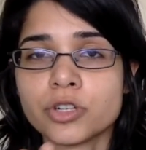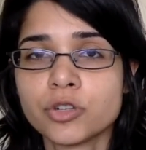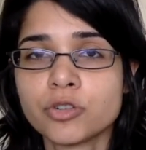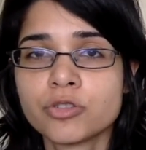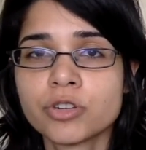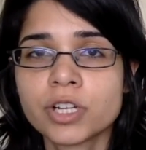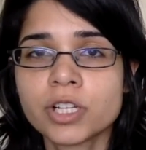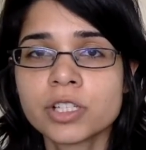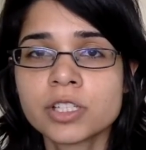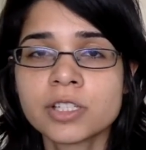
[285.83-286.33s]

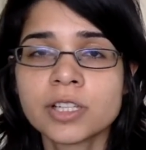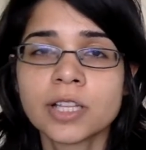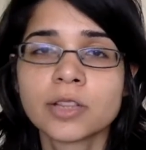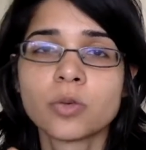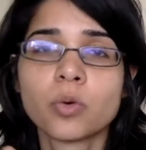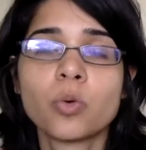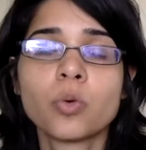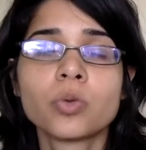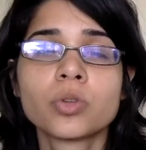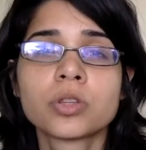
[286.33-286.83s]
nutrients that
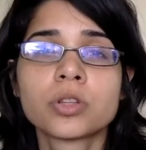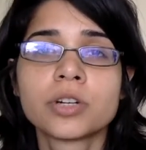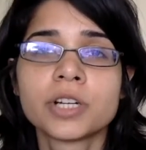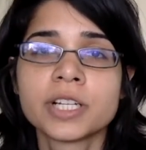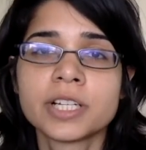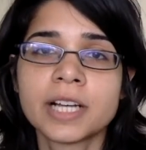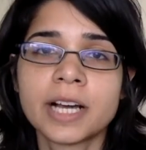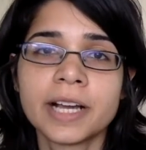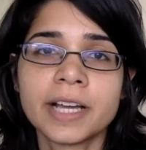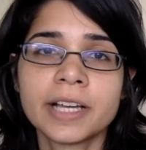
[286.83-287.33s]
the
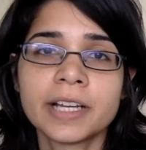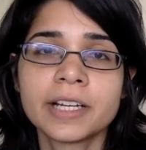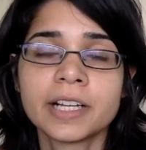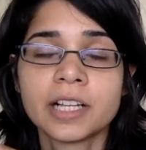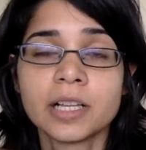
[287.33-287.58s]
Whole30 diet